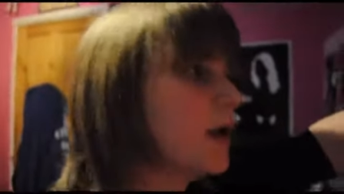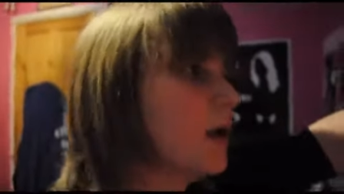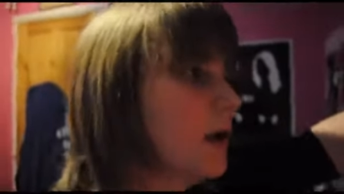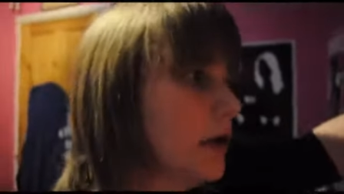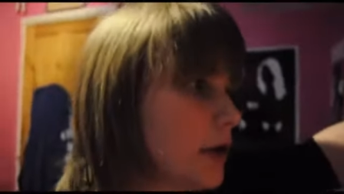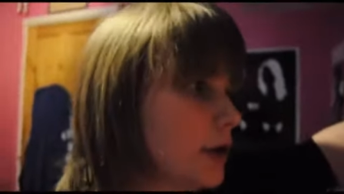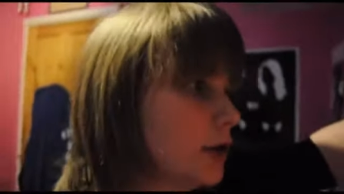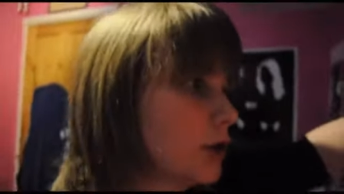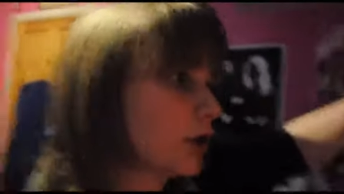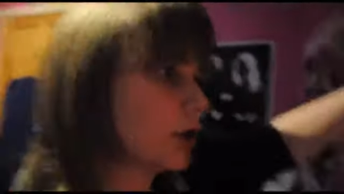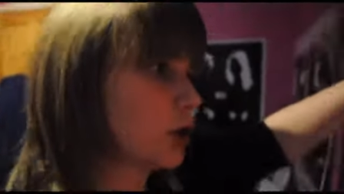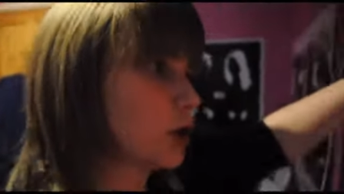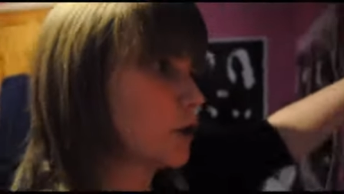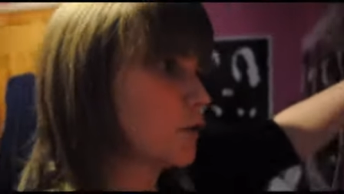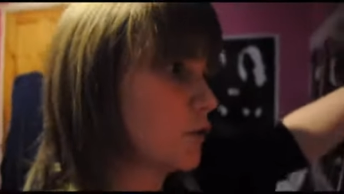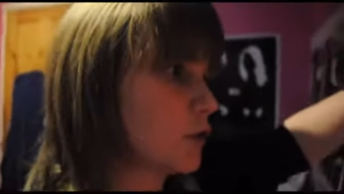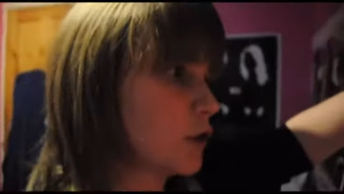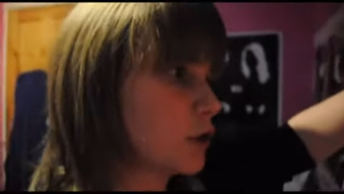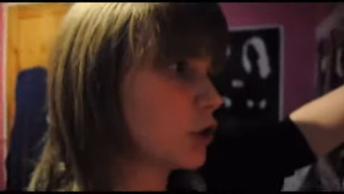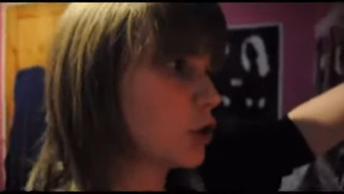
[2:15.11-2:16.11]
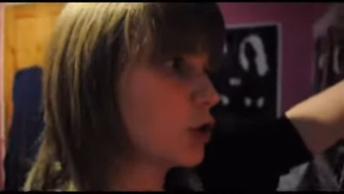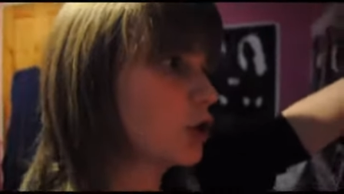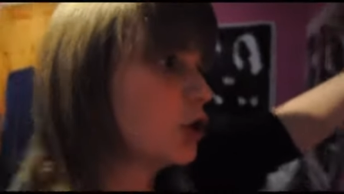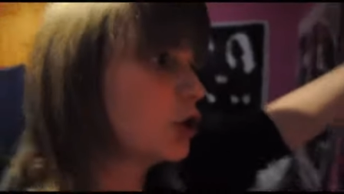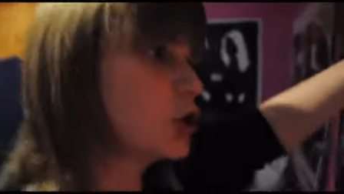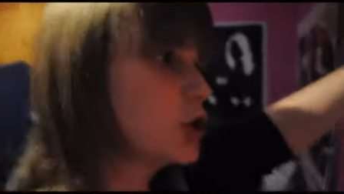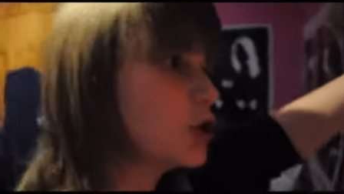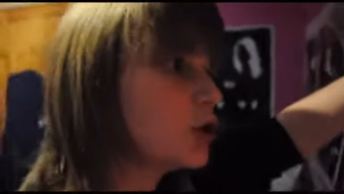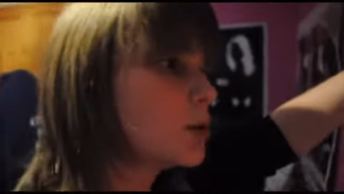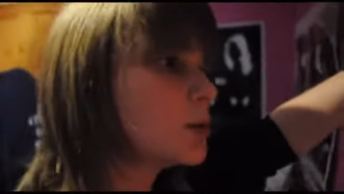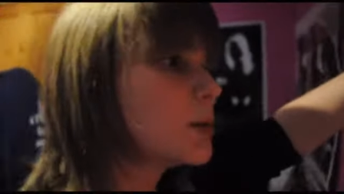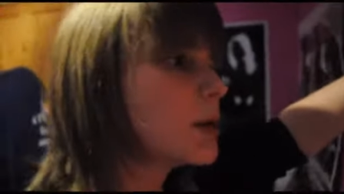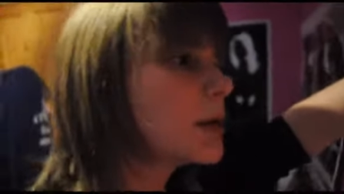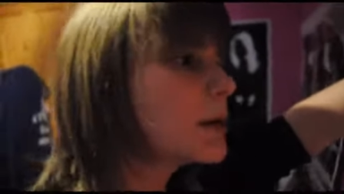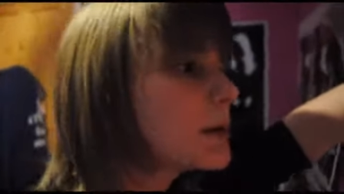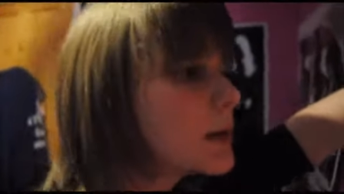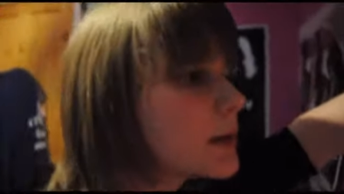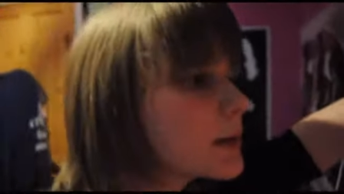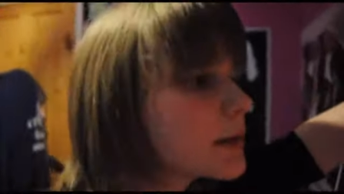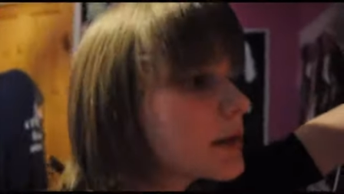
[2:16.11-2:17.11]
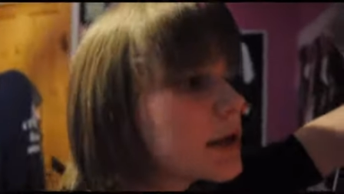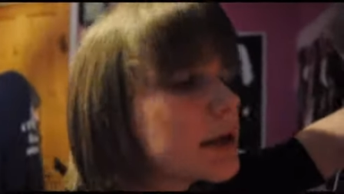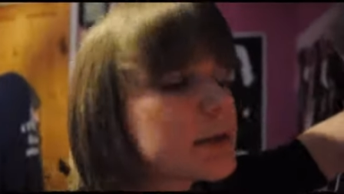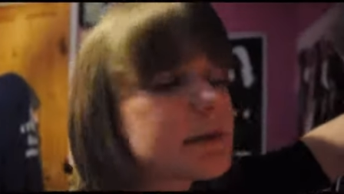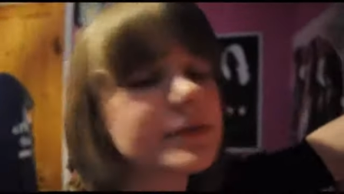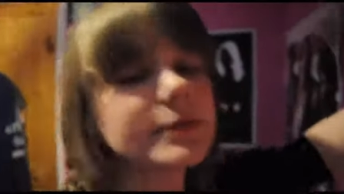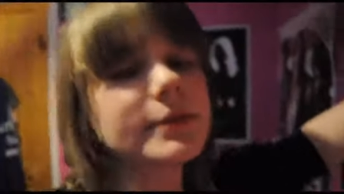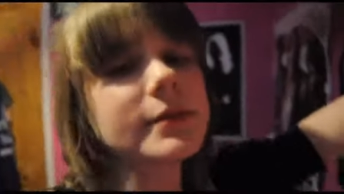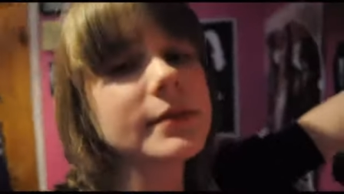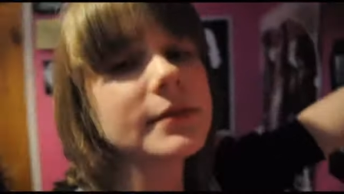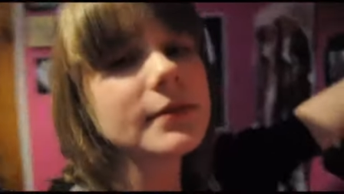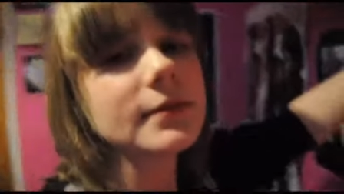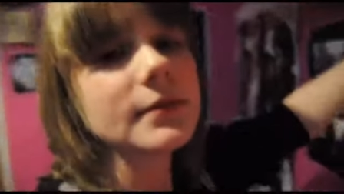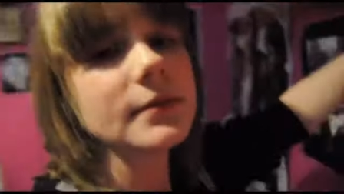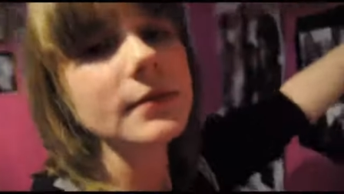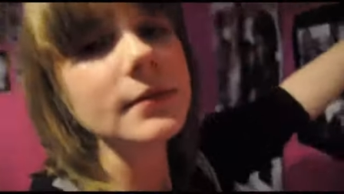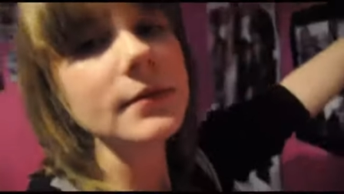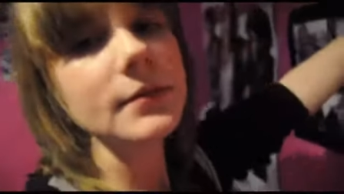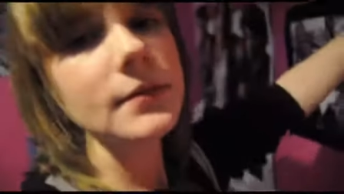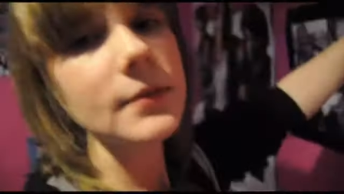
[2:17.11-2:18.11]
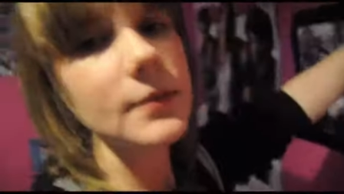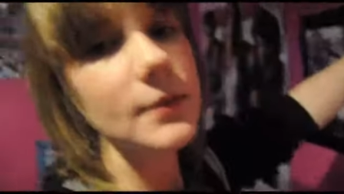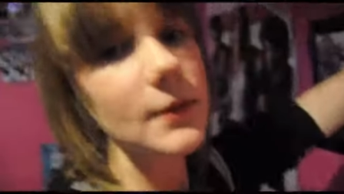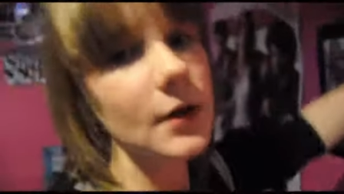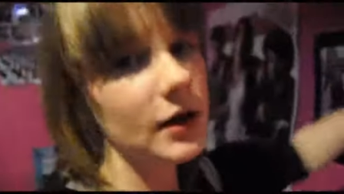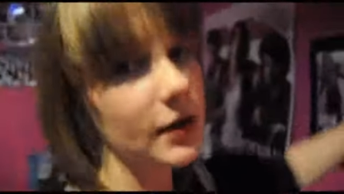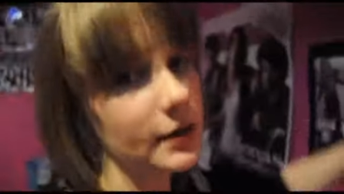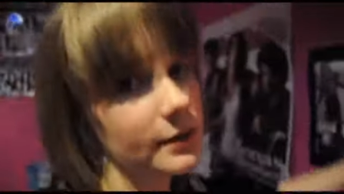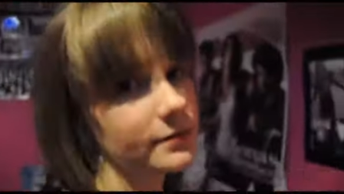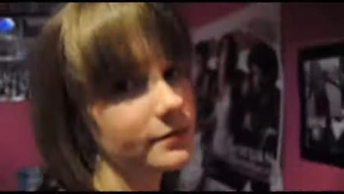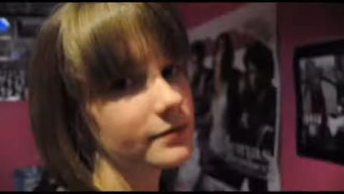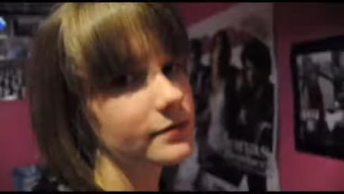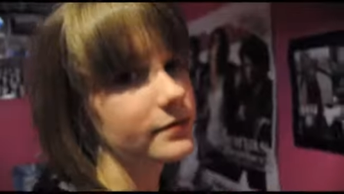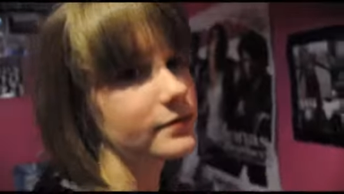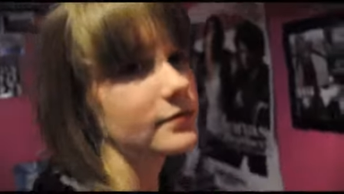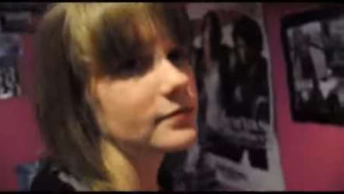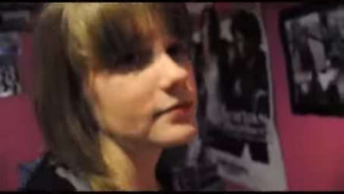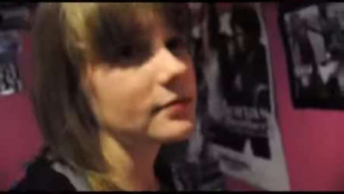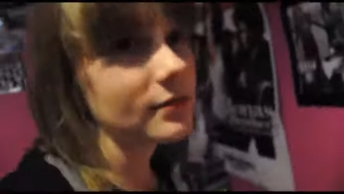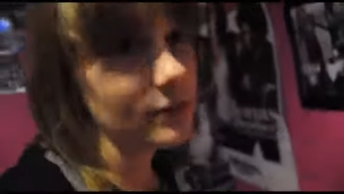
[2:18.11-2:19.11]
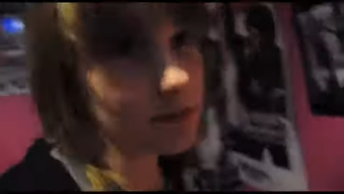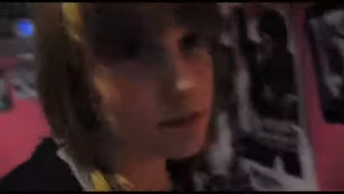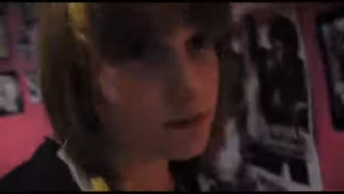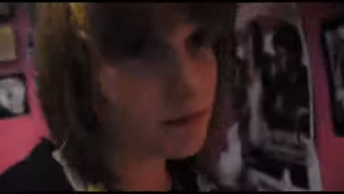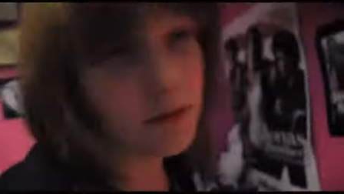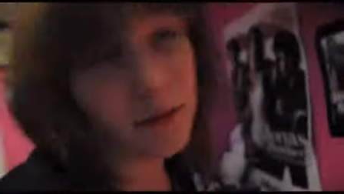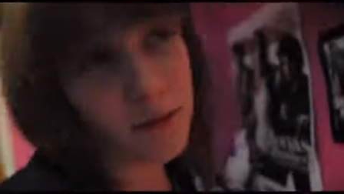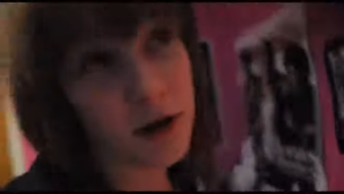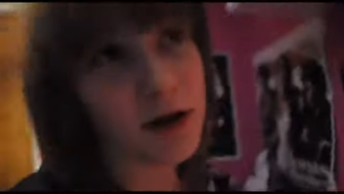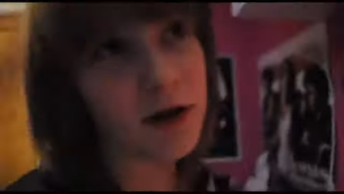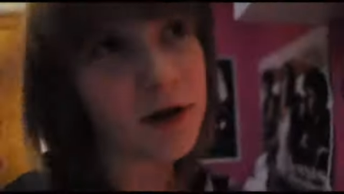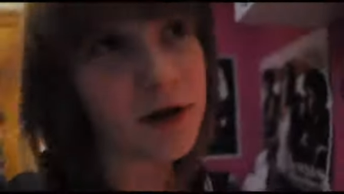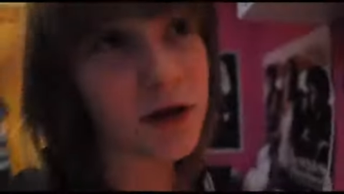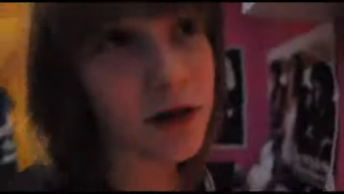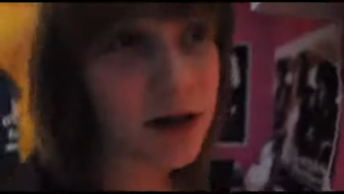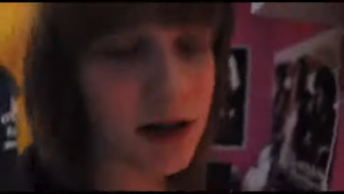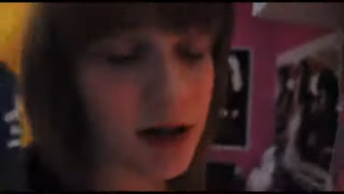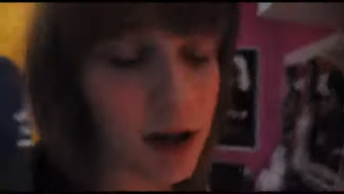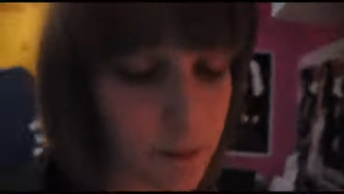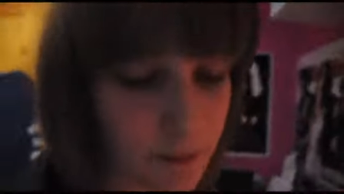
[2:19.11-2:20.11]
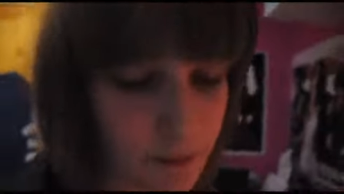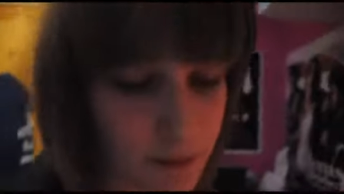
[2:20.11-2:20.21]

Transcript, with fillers: And another two, maybe? Yeah. just, um,